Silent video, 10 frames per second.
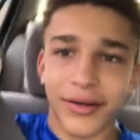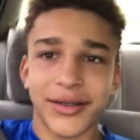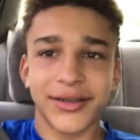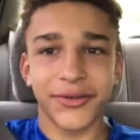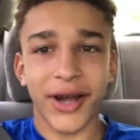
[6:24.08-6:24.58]

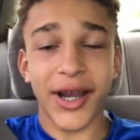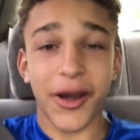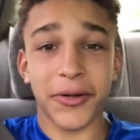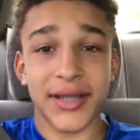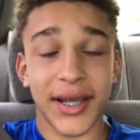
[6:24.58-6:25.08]
so right now
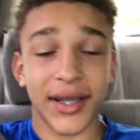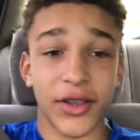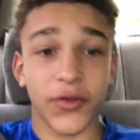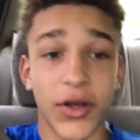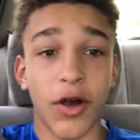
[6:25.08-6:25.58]
we're taking
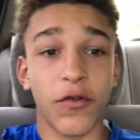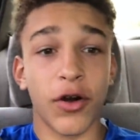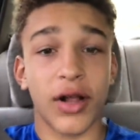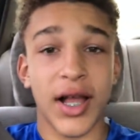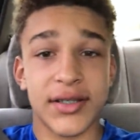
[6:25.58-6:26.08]
three overall
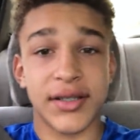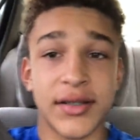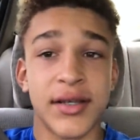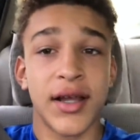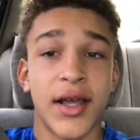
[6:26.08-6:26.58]
classes
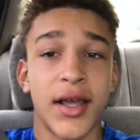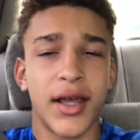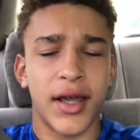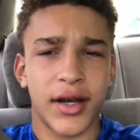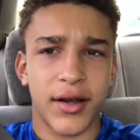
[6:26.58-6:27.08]

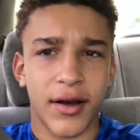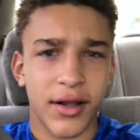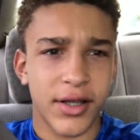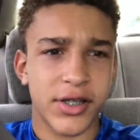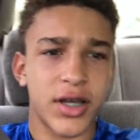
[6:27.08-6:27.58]
in
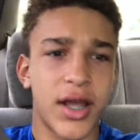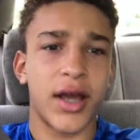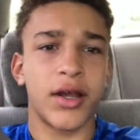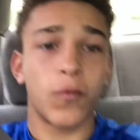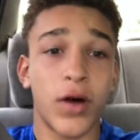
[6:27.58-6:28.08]
college,
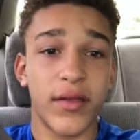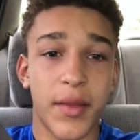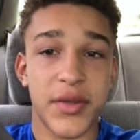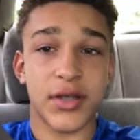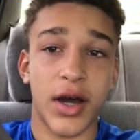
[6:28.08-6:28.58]
and one of them
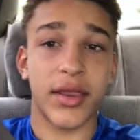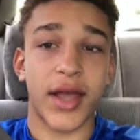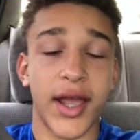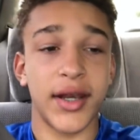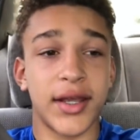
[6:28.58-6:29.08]
is
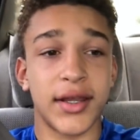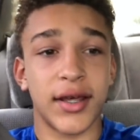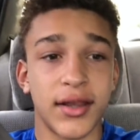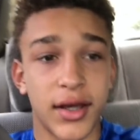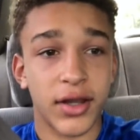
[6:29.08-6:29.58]
online, and the
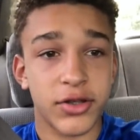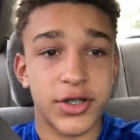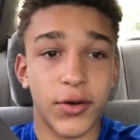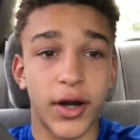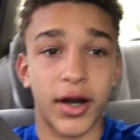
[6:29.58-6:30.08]
the other
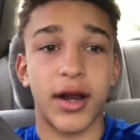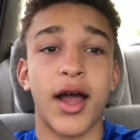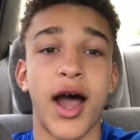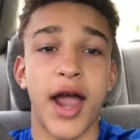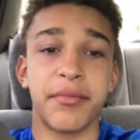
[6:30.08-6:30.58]
two are
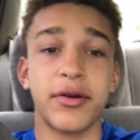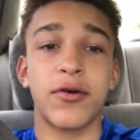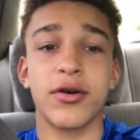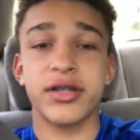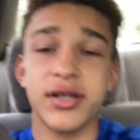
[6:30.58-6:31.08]
hybrid
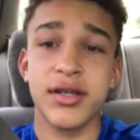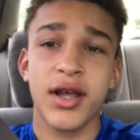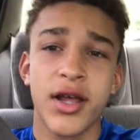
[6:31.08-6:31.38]
courses.